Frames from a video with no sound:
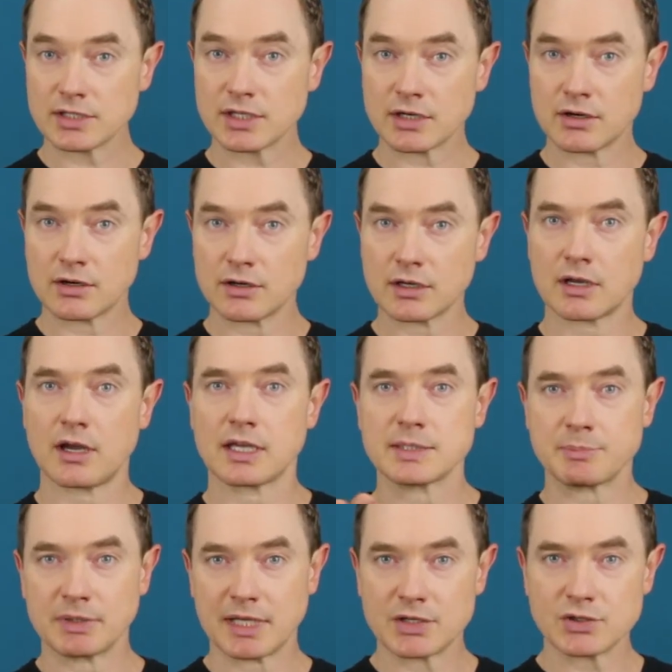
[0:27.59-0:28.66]
occur to cause
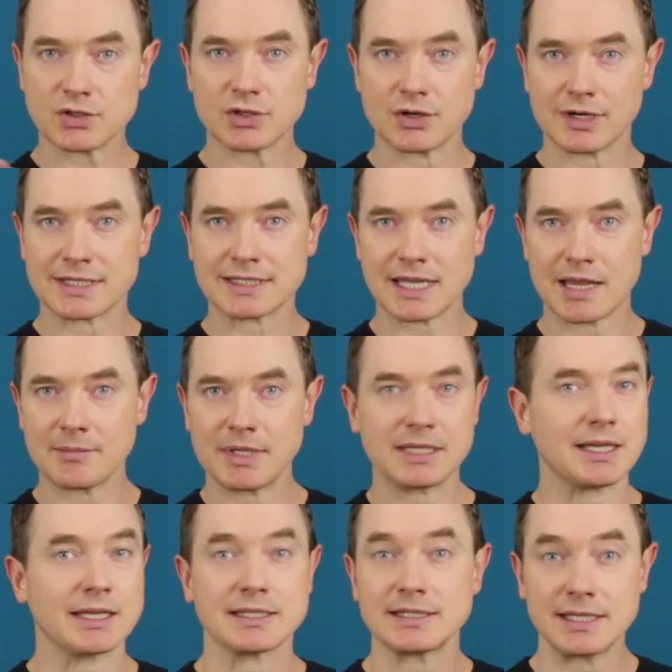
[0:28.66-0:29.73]
pleasure or excitement,
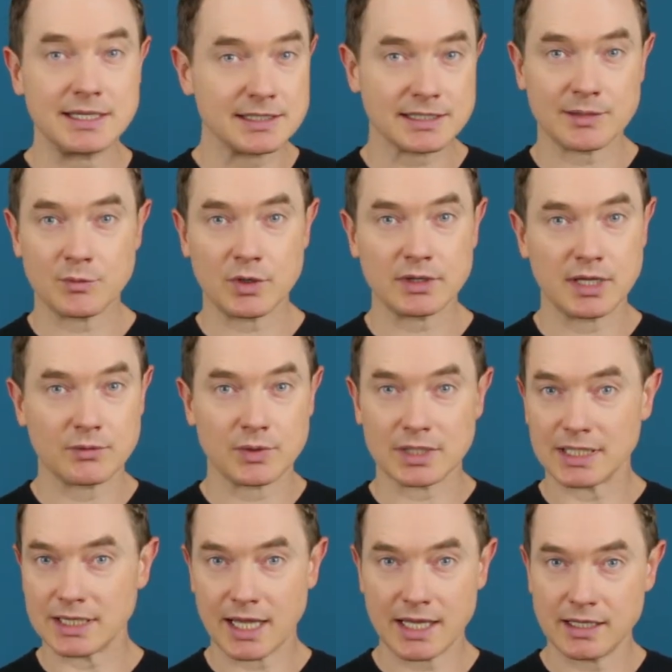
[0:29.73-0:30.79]
like seeing someone they really
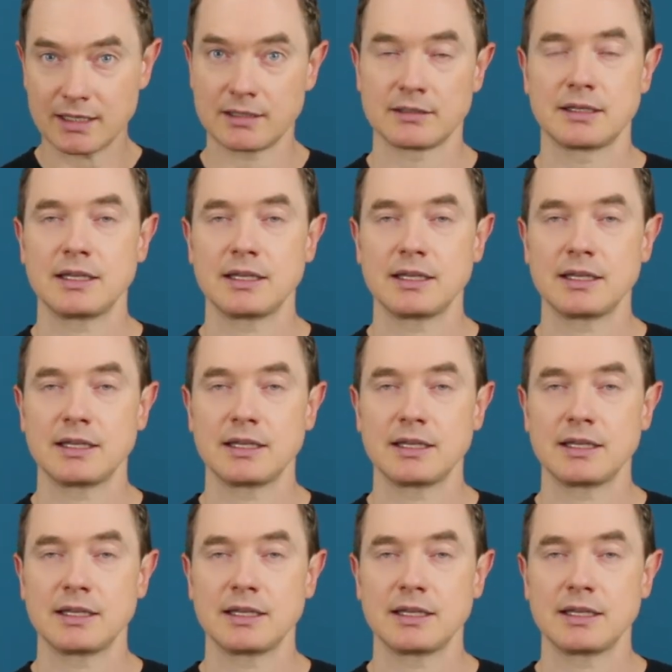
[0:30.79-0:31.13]
like?